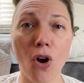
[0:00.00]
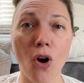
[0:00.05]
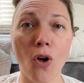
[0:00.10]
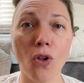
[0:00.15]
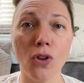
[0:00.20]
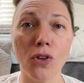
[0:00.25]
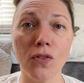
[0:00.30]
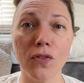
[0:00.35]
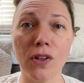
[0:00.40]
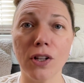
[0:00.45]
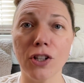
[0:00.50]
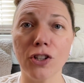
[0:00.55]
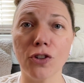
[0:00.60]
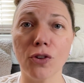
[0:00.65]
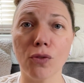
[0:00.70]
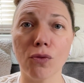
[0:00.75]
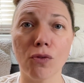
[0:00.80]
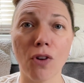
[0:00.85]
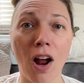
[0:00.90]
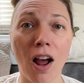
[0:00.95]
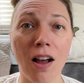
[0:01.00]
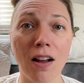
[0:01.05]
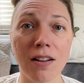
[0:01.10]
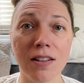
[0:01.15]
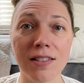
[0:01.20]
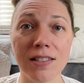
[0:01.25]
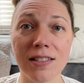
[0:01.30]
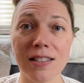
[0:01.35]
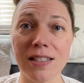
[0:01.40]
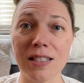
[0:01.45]
all of the little
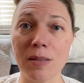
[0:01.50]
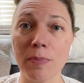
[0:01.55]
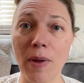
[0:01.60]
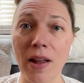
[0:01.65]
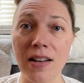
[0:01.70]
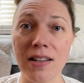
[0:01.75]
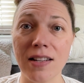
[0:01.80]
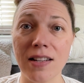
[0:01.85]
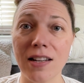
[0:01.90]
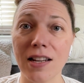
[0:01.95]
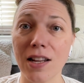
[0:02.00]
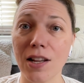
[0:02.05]
rocks suspended